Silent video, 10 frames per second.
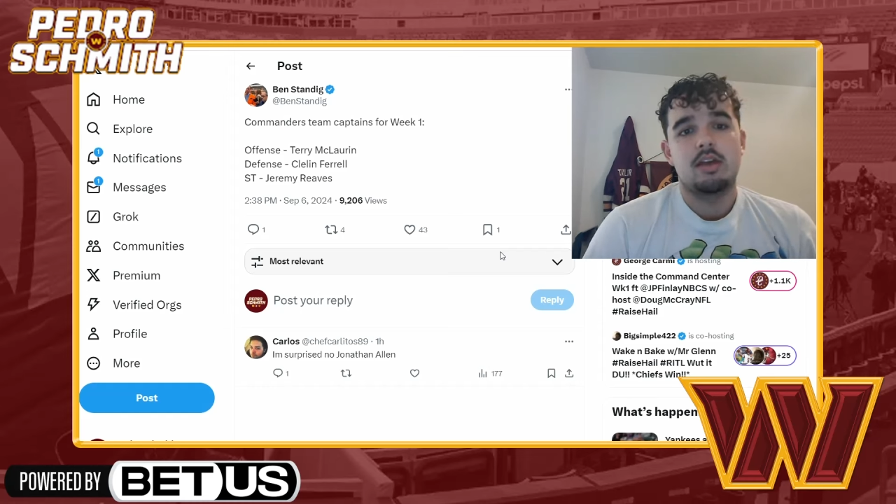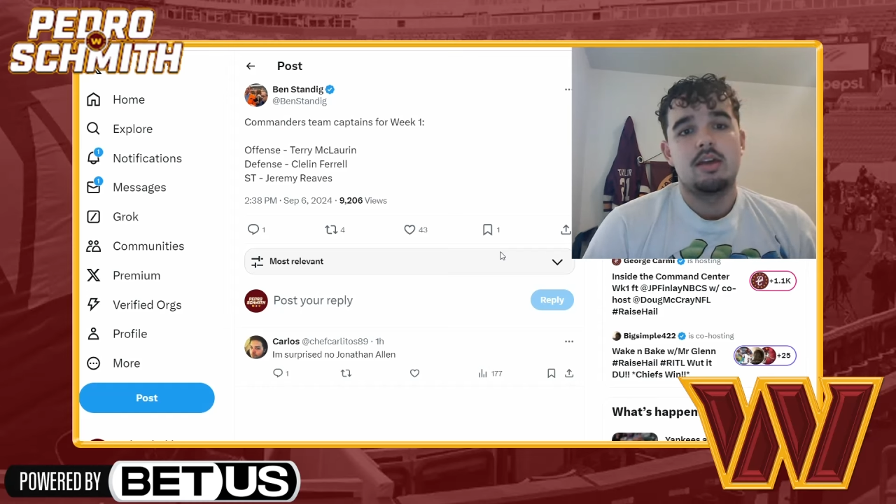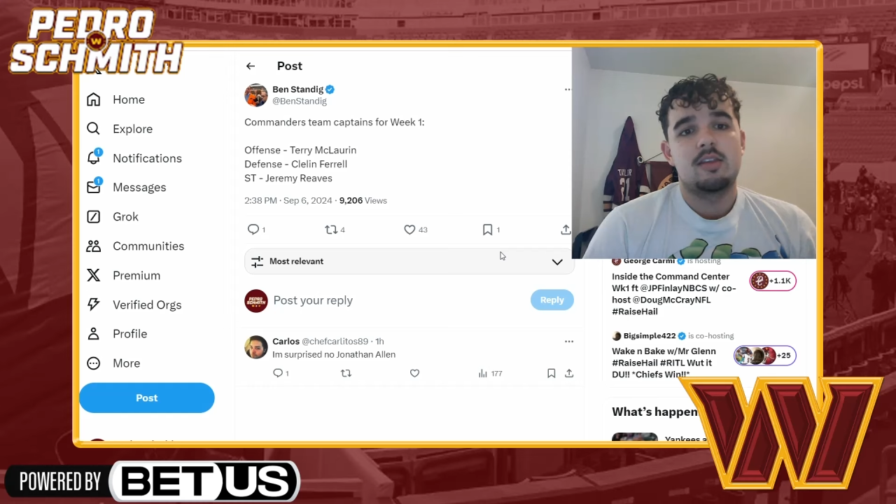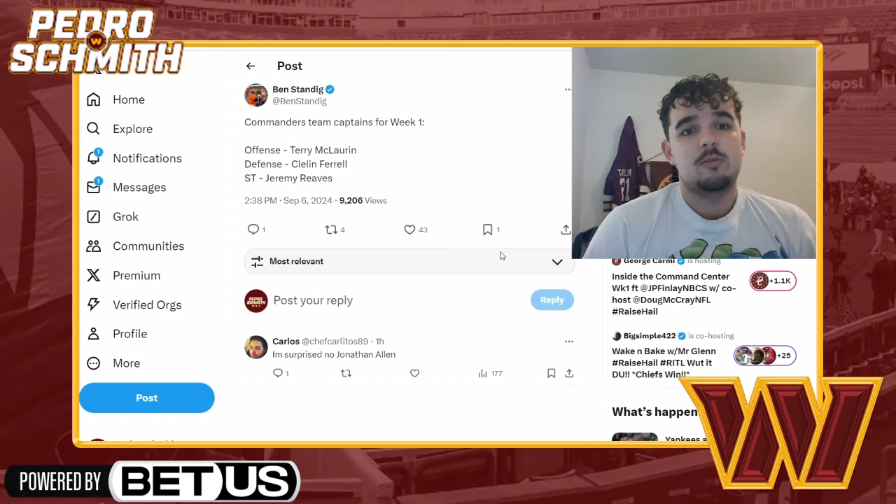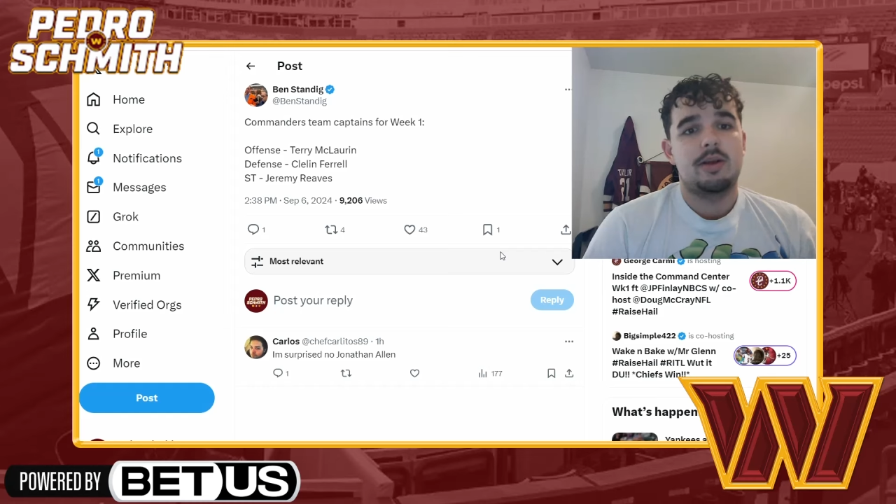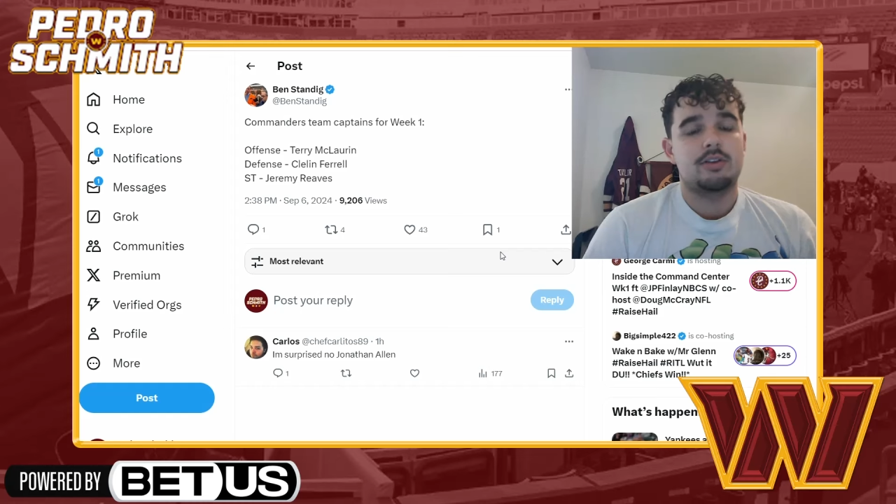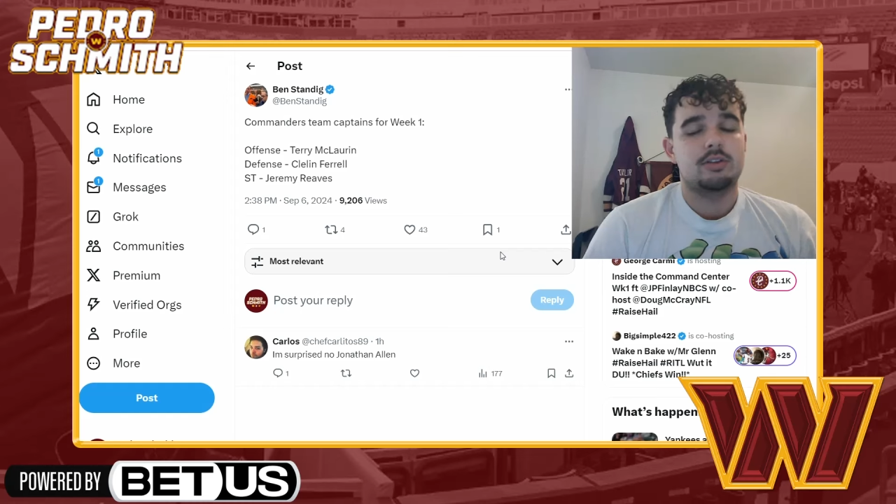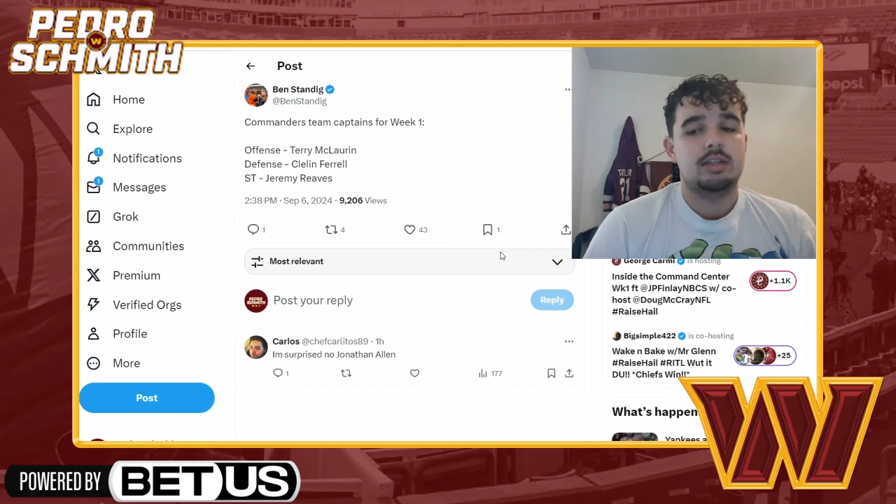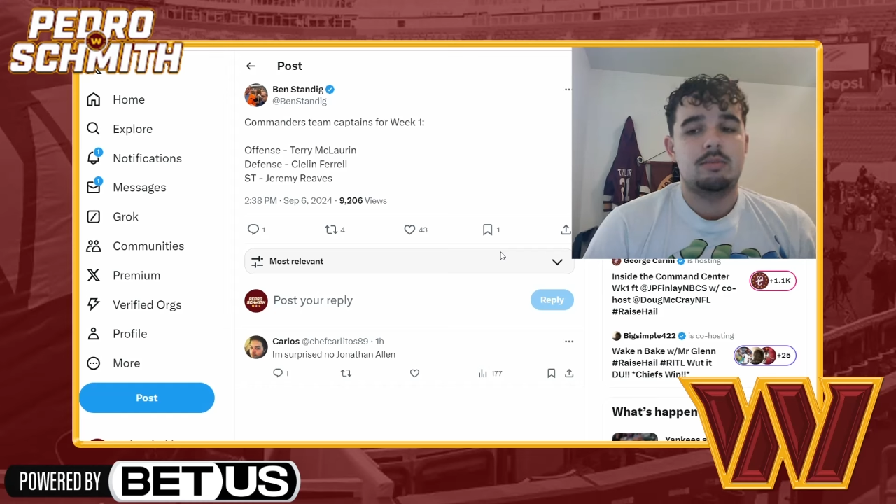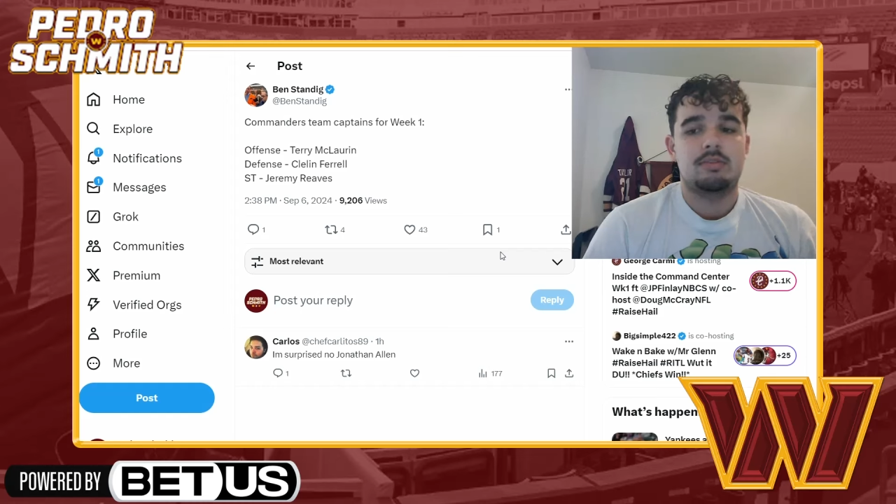special
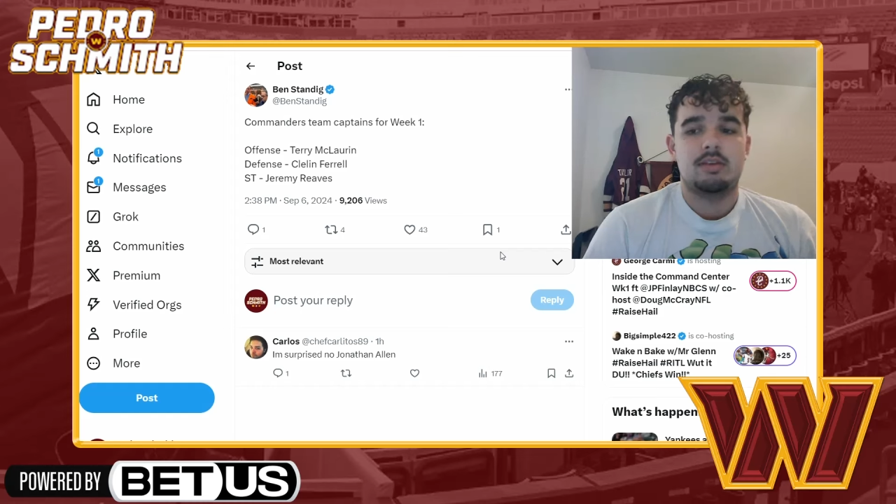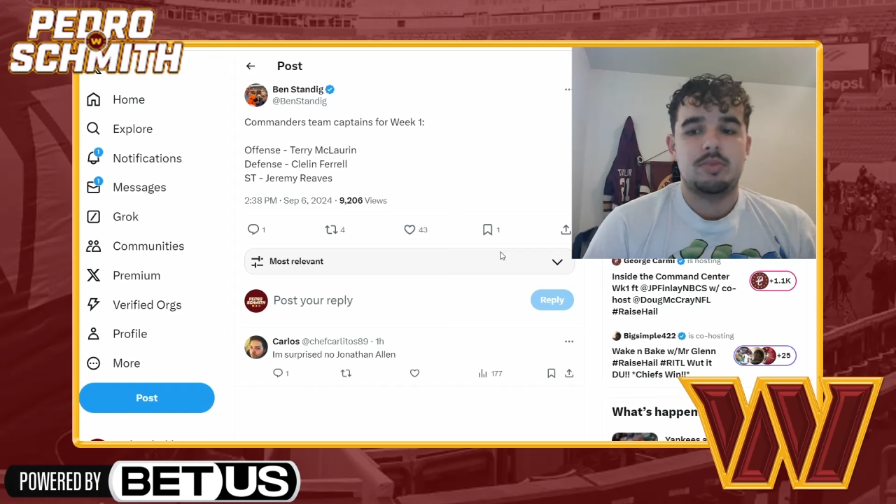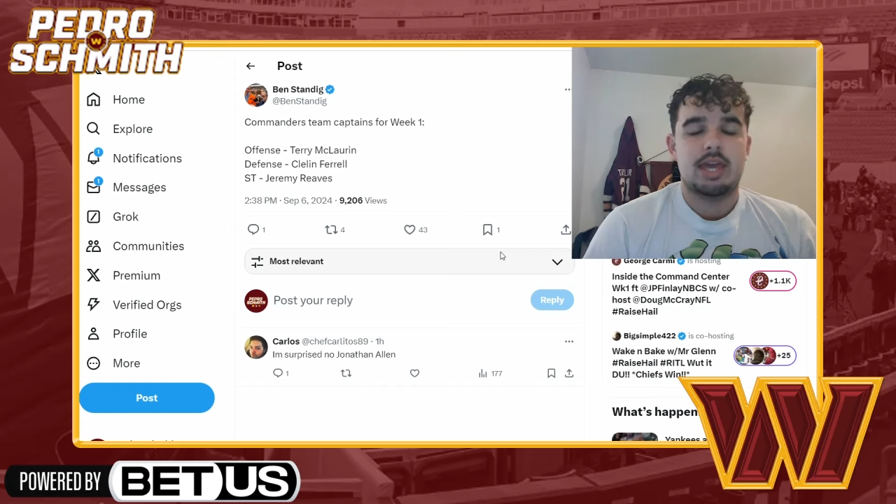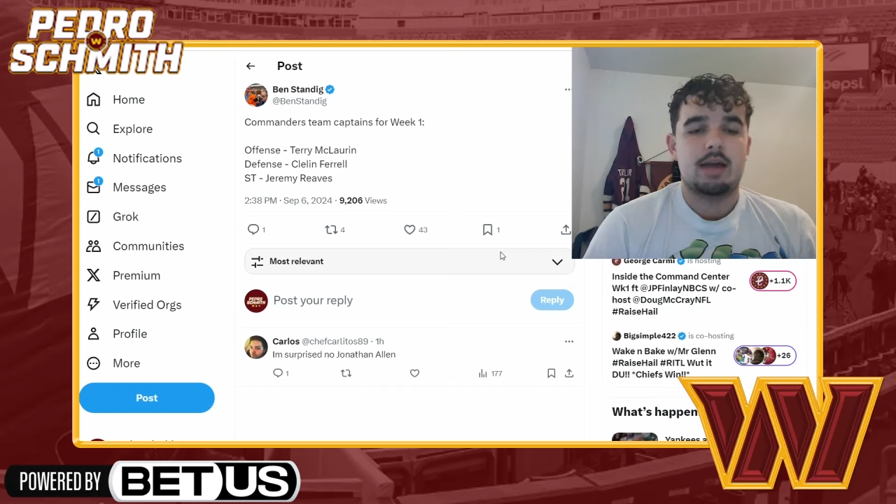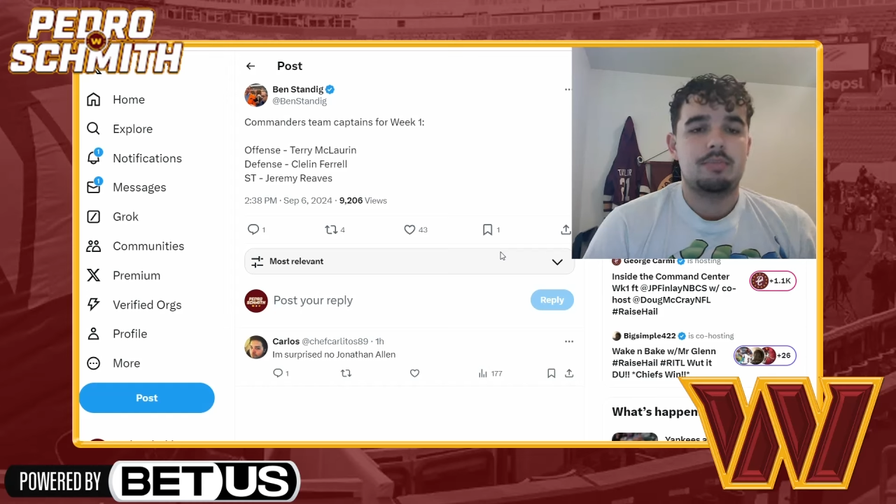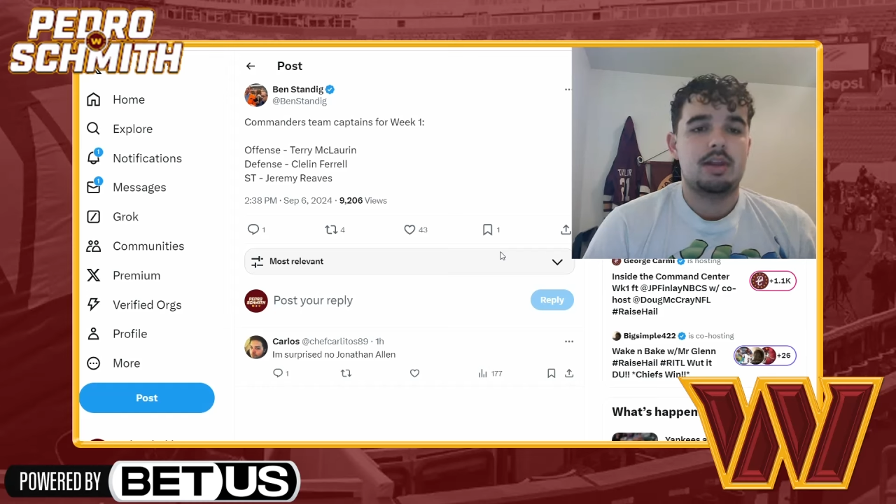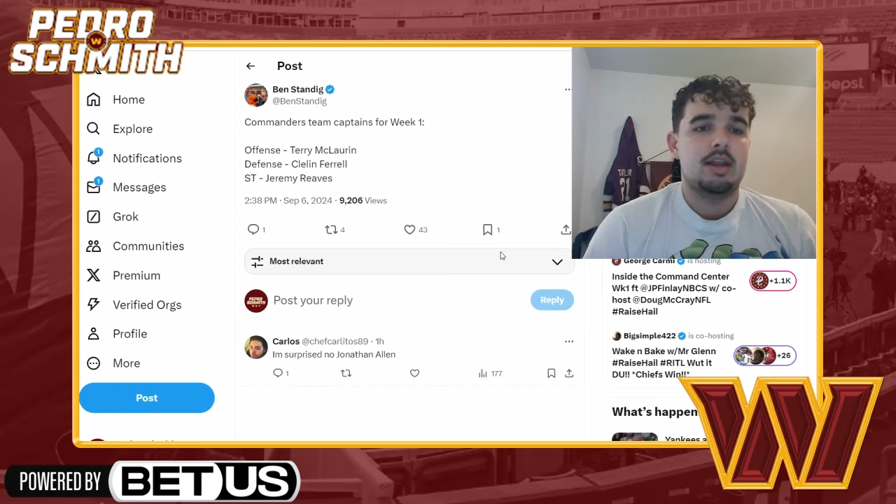teams team captain.